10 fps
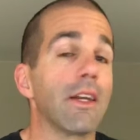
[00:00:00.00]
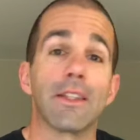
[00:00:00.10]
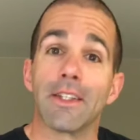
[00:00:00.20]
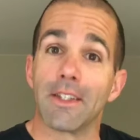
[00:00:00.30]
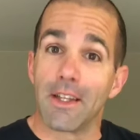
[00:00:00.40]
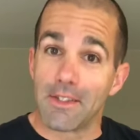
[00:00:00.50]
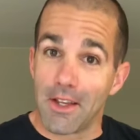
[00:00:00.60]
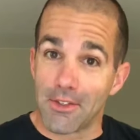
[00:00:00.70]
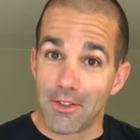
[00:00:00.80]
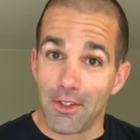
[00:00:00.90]
Clinton has
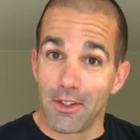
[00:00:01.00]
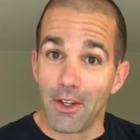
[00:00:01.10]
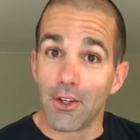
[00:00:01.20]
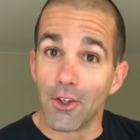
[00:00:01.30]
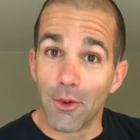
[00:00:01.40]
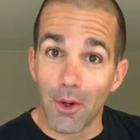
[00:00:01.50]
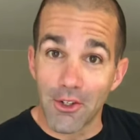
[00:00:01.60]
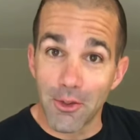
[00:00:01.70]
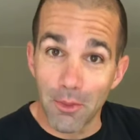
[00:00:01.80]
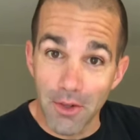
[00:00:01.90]
asked a good
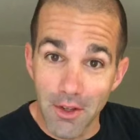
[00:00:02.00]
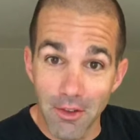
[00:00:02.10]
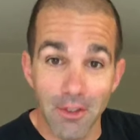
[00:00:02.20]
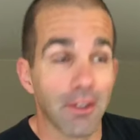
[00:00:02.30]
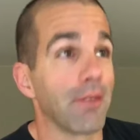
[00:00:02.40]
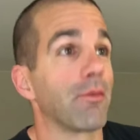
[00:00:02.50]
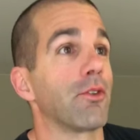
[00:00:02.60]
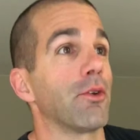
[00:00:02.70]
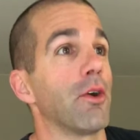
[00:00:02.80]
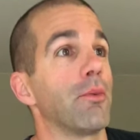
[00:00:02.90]
question previously,
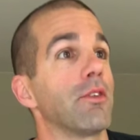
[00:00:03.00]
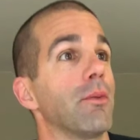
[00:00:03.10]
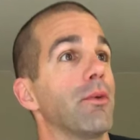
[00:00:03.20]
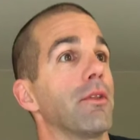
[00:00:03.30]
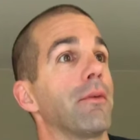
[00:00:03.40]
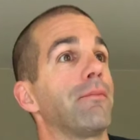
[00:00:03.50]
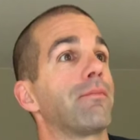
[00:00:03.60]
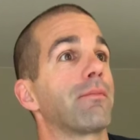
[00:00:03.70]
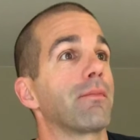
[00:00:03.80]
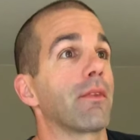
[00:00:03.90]
so he opens up with,
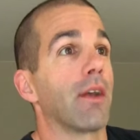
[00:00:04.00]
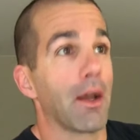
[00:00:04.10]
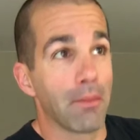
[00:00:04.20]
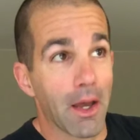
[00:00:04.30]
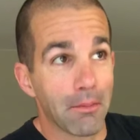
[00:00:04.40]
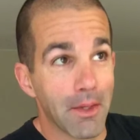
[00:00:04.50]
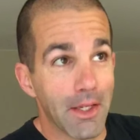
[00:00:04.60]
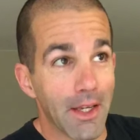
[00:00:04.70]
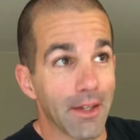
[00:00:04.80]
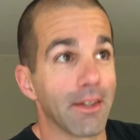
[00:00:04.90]
"Hi Pat, me
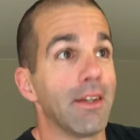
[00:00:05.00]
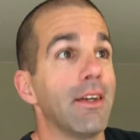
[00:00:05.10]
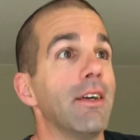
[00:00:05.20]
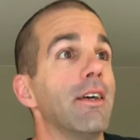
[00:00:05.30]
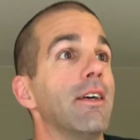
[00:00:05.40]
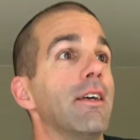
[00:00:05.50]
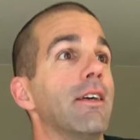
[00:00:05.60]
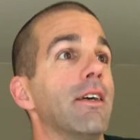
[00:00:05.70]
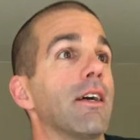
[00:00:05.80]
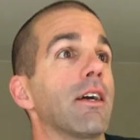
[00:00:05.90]
again.
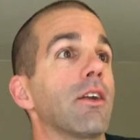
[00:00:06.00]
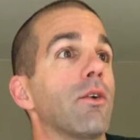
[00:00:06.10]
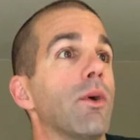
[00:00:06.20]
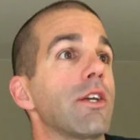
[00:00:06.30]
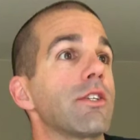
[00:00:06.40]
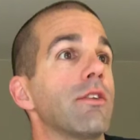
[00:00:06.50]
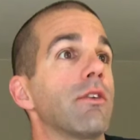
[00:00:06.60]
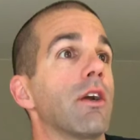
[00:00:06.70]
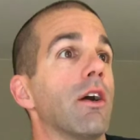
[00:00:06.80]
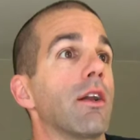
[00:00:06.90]
I got a question
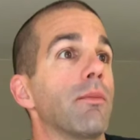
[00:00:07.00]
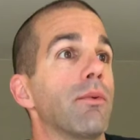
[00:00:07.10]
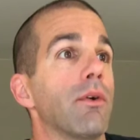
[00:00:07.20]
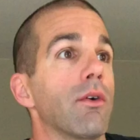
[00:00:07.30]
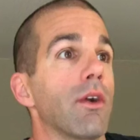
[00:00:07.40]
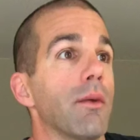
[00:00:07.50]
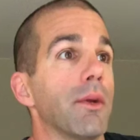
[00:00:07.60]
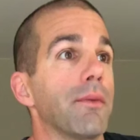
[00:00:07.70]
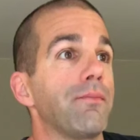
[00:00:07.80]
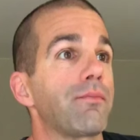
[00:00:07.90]
regarding
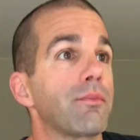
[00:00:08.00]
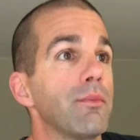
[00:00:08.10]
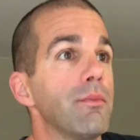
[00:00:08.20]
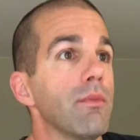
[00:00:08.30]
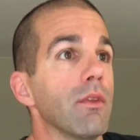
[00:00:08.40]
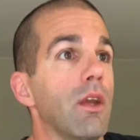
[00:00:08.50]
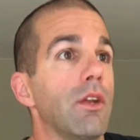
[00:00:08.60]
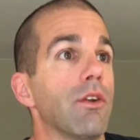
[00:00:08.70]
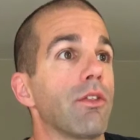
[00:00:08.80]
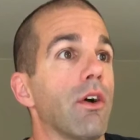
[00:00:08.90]
programming and
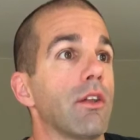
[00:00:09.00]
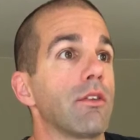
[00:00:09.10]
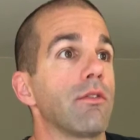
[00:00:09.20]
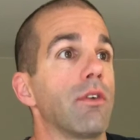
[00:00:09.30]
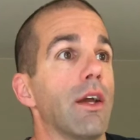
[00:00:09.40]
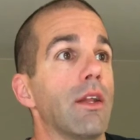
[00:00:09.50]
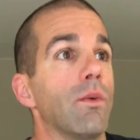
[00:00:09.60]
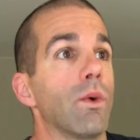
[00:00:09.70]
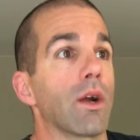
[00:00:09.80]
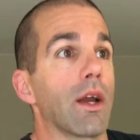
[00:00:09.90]
your thoughts of writing
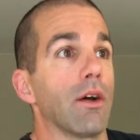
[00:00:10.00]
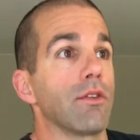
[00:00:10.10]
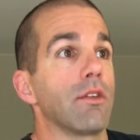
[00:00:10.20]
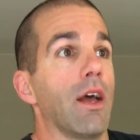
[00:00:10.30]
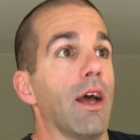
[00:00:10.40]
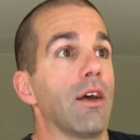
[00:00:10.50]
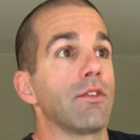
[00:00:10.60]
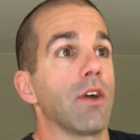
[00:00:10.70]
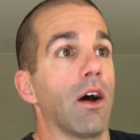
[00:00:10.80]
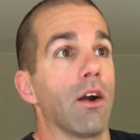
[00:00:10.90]
workouts
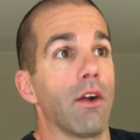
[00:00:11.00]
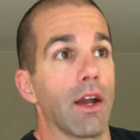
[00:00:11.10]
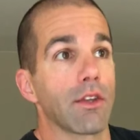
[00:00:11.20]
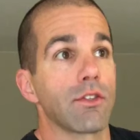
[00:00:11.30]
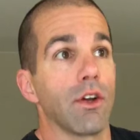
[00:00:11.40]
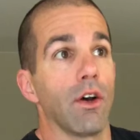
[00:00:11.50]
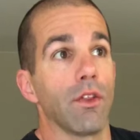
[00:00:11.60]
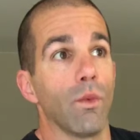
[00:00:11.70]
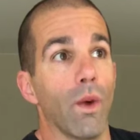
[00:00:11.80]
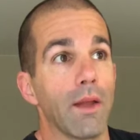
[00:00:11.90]
as RX'd on
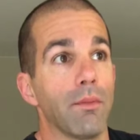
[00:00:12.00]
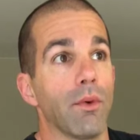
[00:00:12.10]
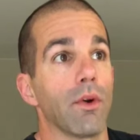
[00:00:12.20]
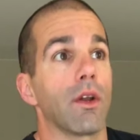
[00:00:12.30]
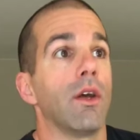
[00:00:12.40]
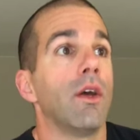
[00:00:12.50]
the whiteboard,